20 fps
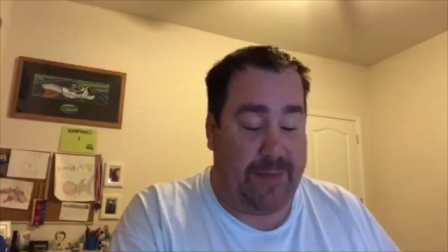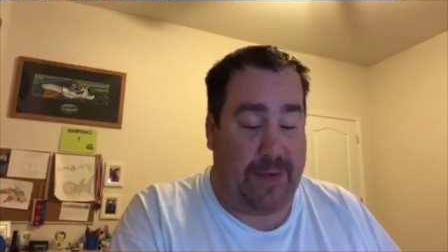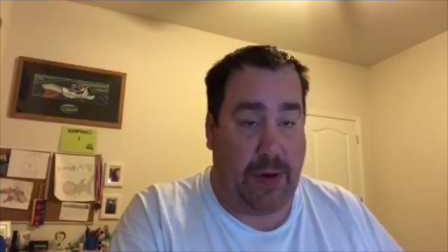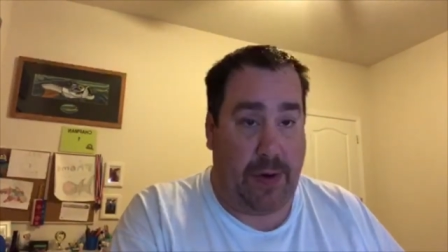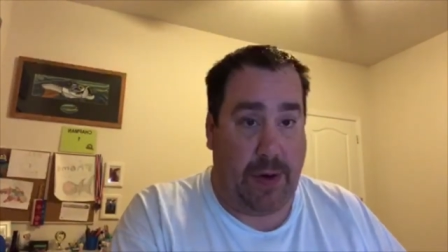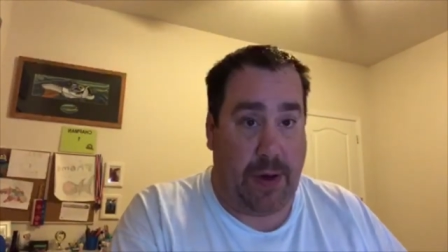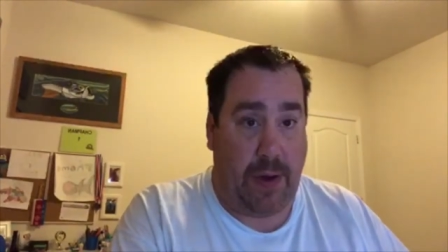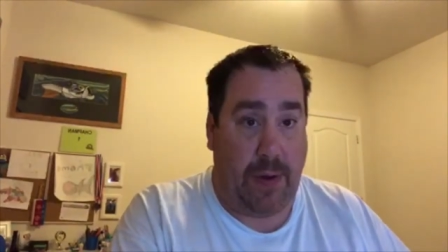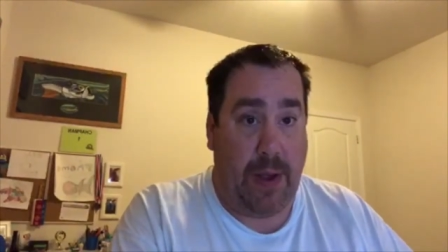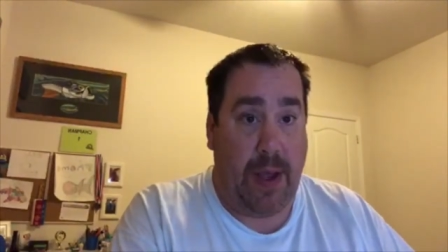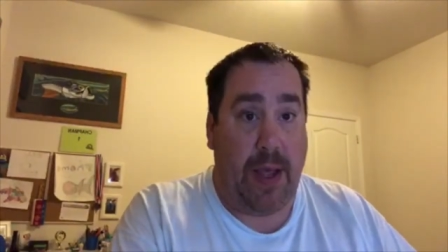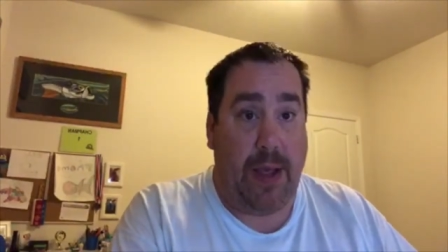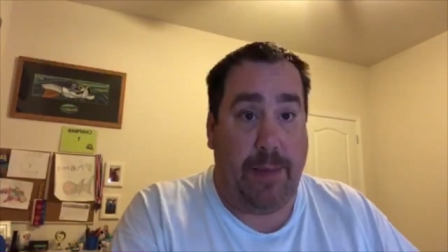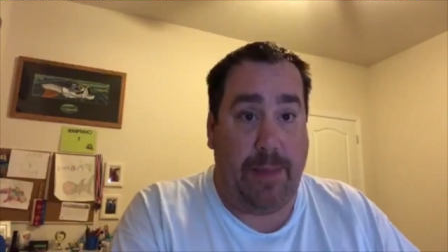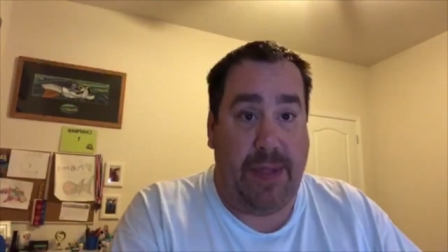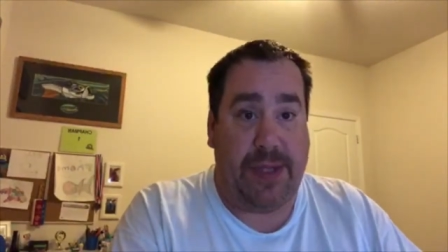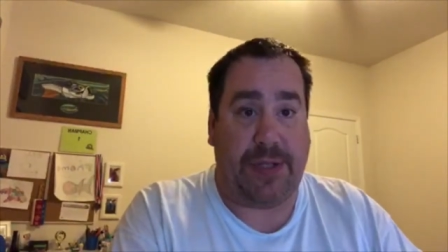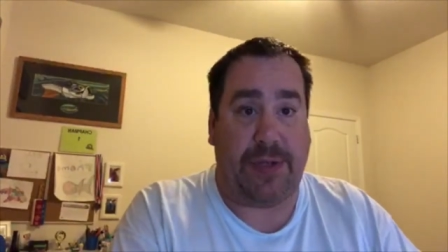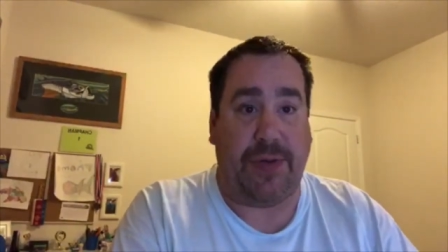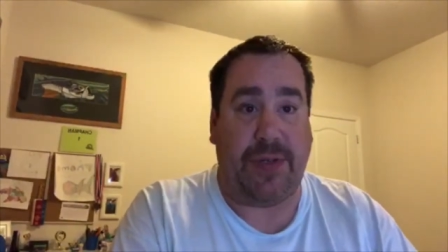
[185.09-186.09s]
If you don't know,
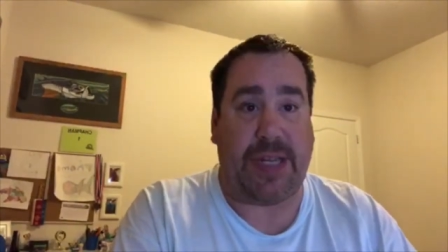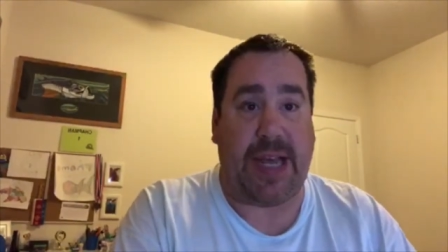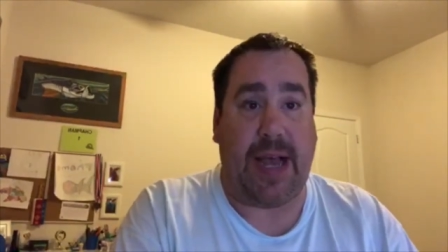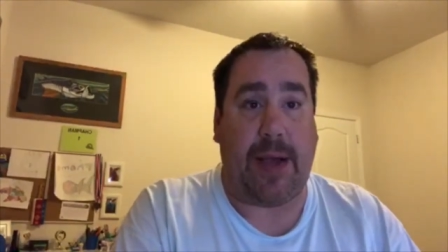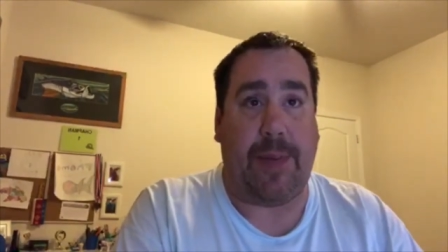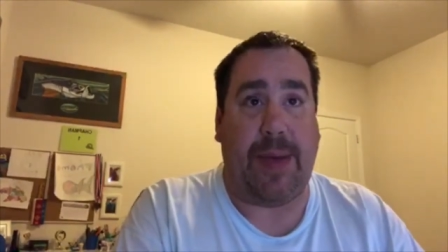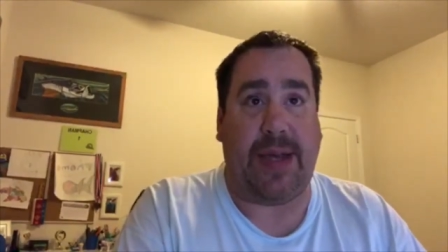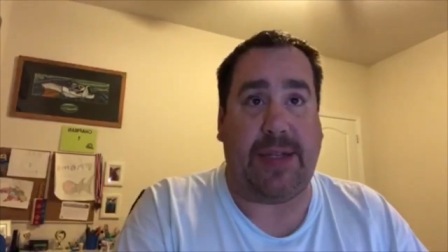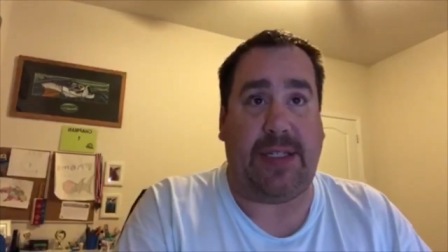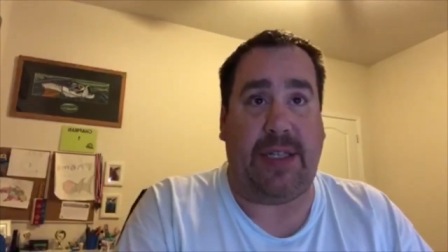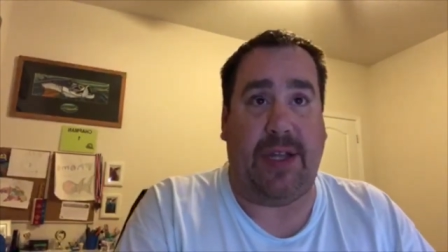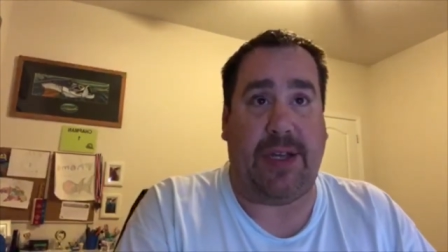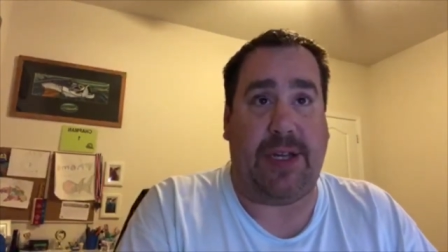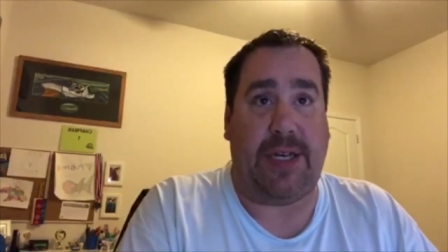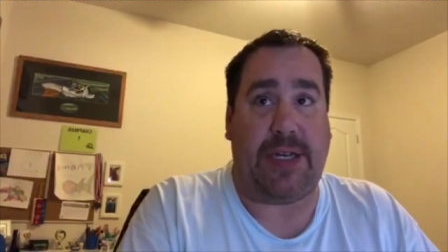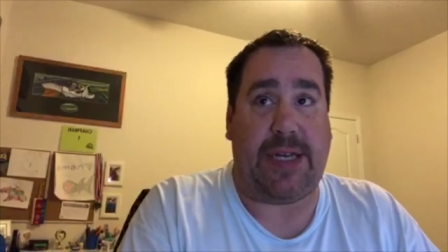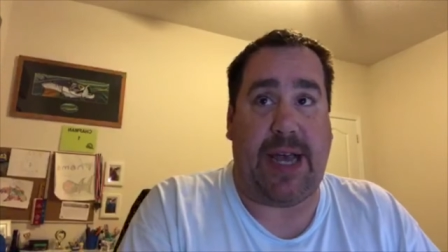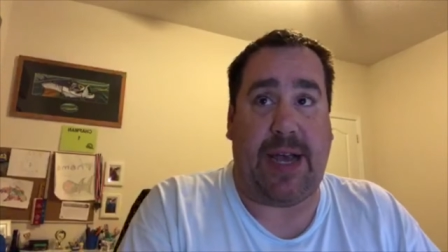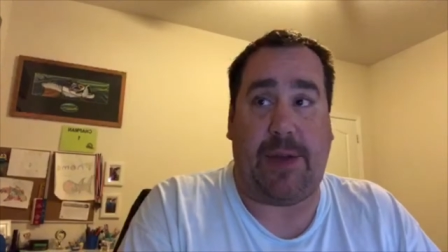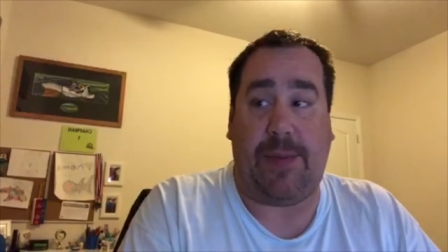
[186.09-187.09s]
Mystery Tackle Box and
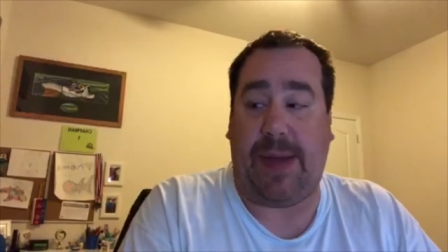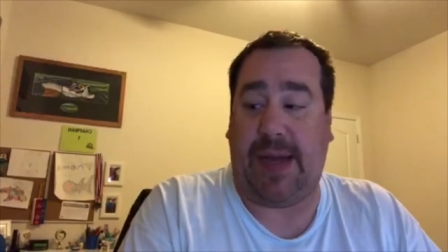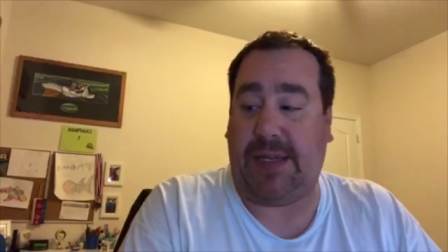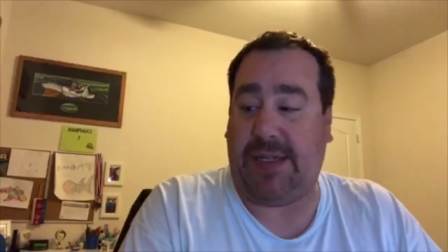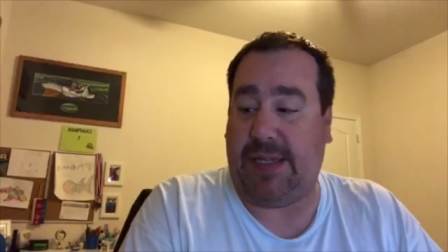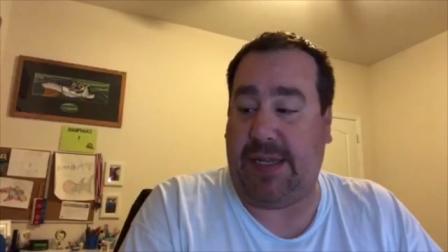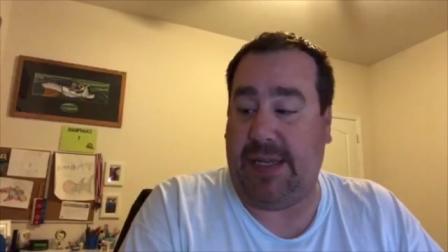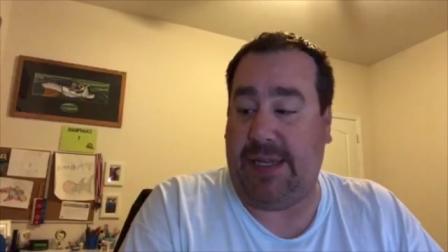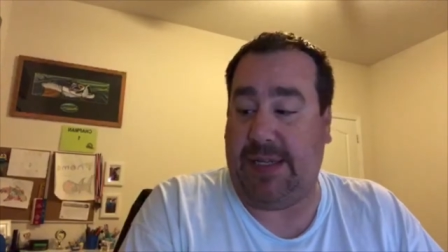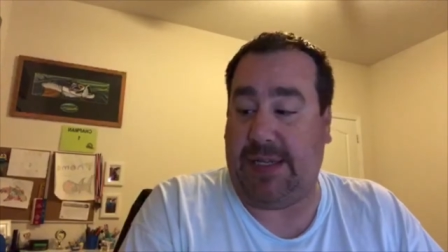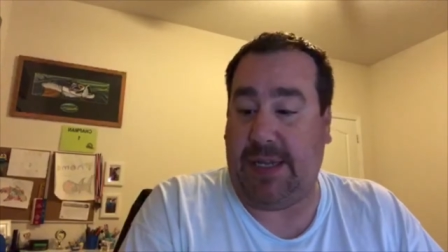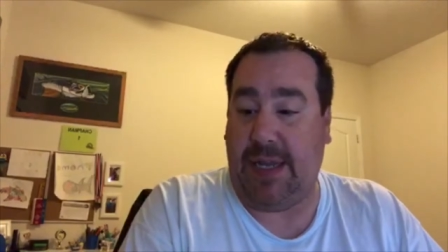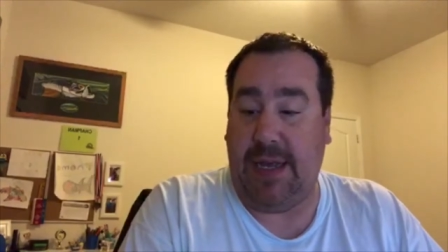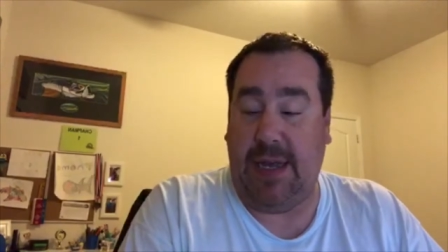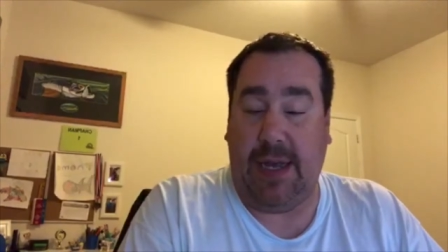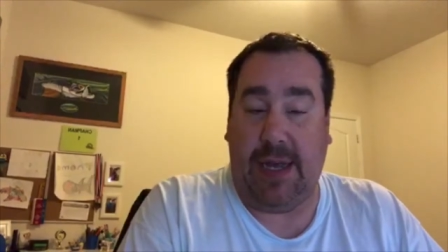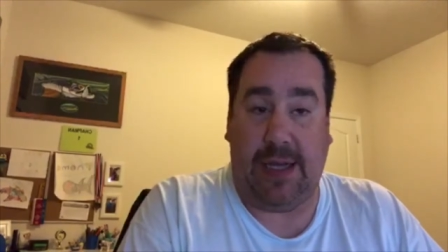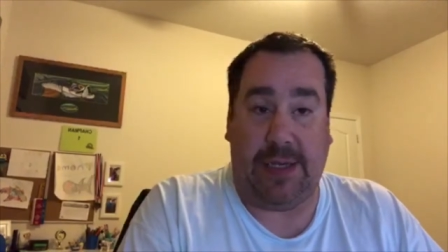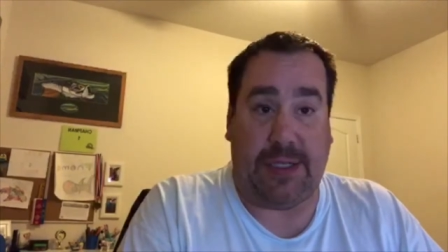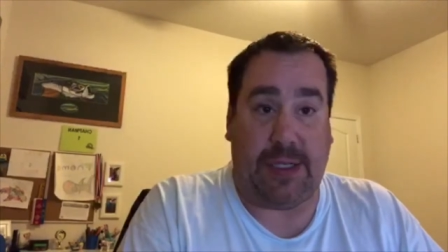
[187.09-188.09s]
Lucky Tackle Box is
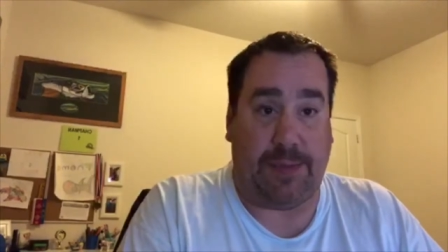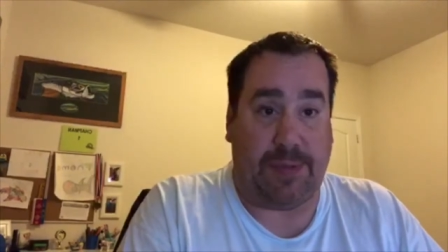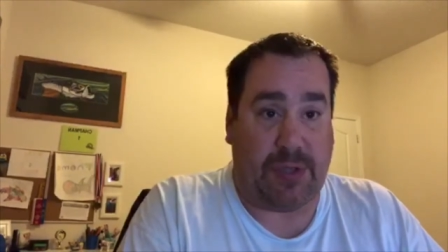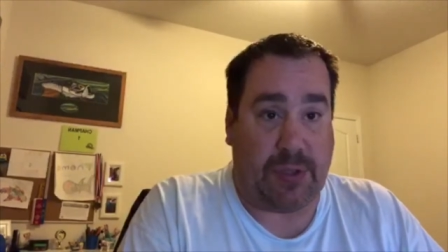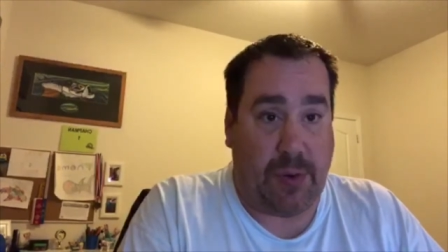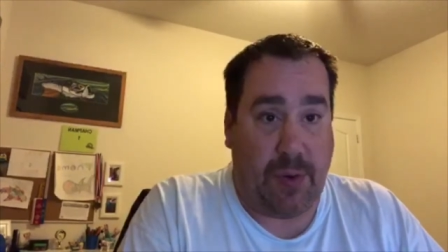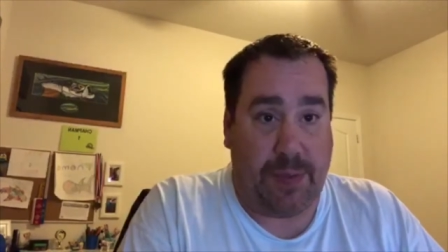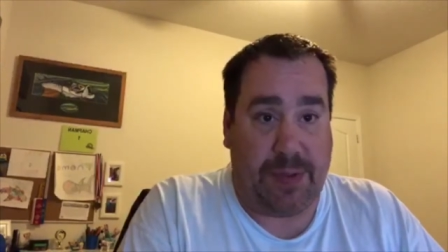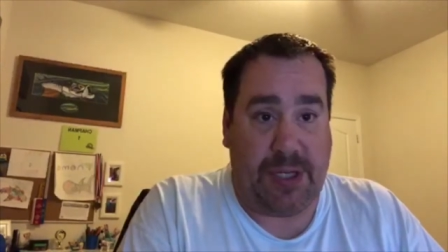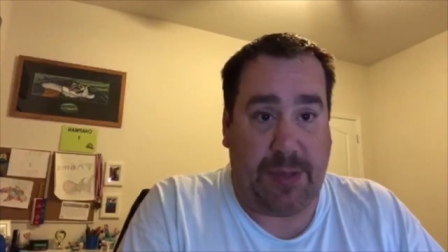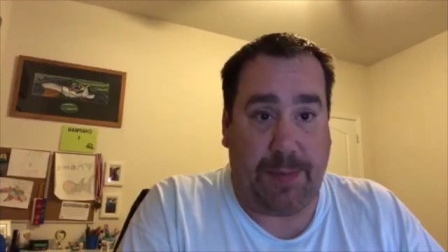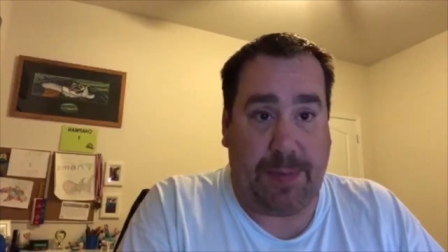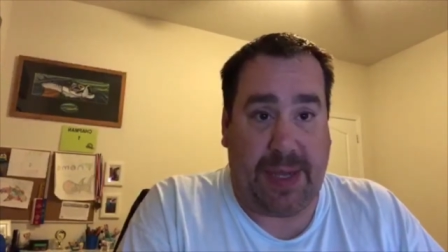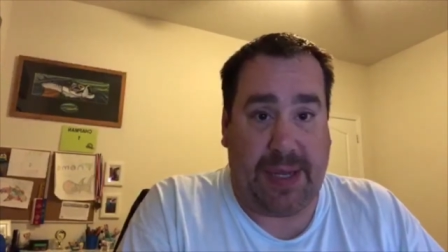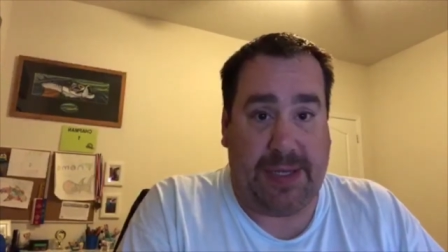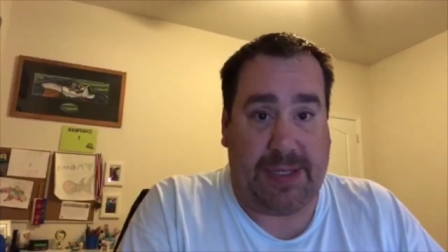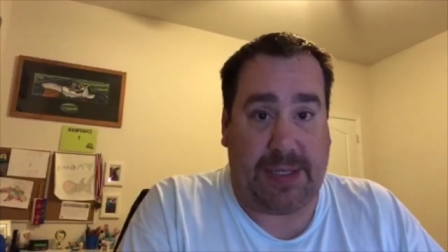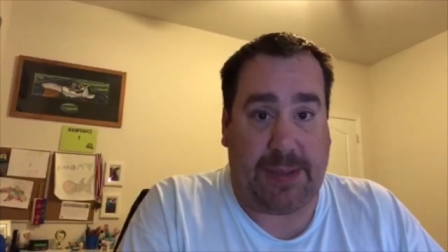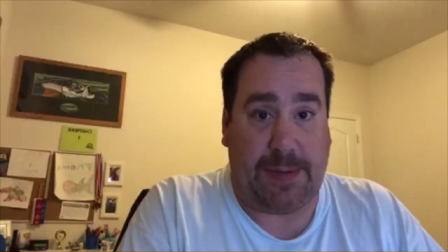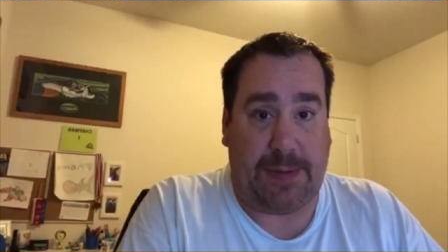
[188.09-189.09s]
a
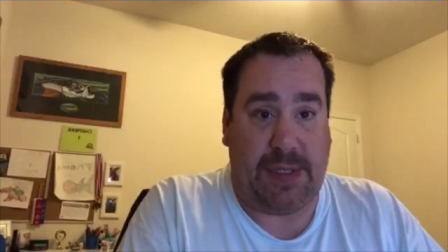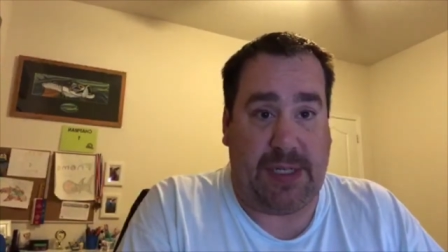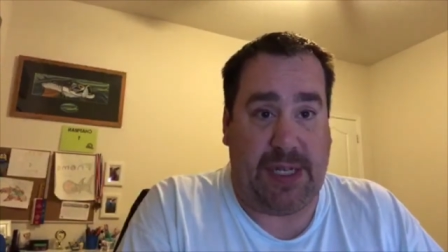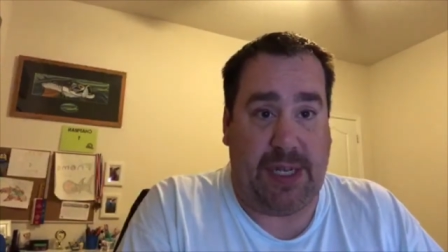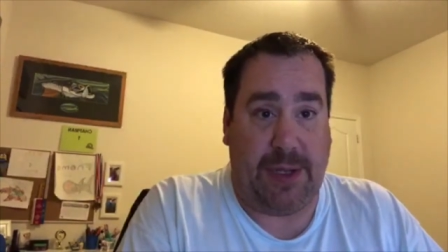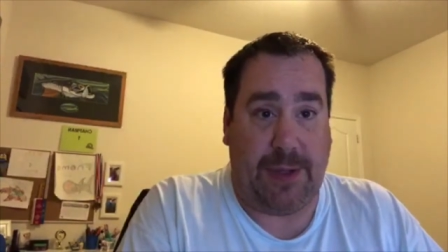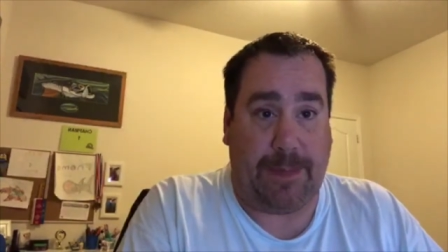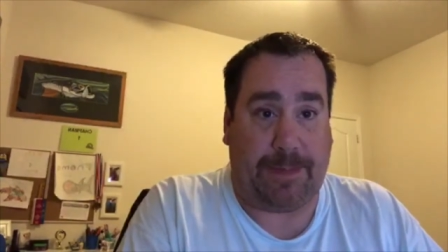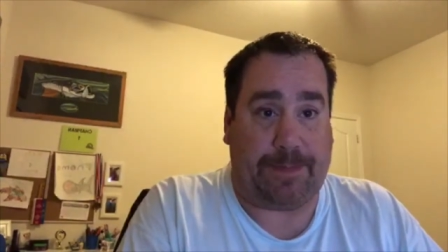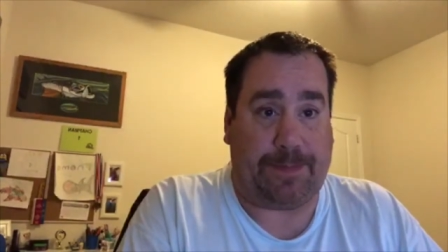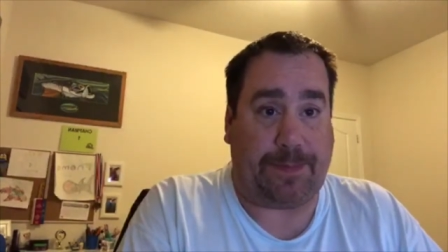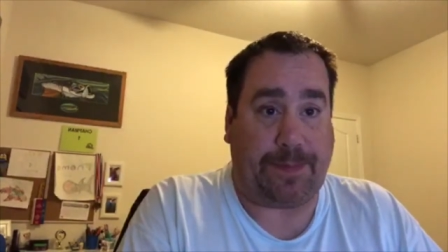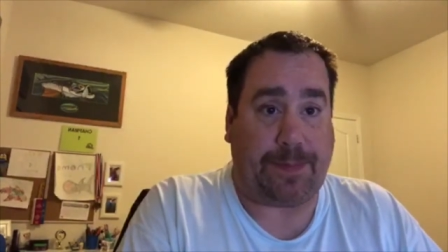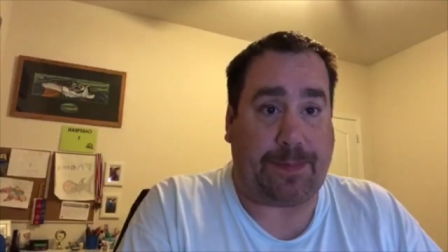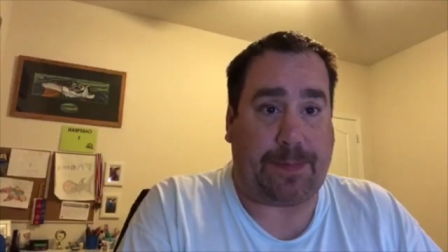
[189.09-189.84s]
subscription-based deal.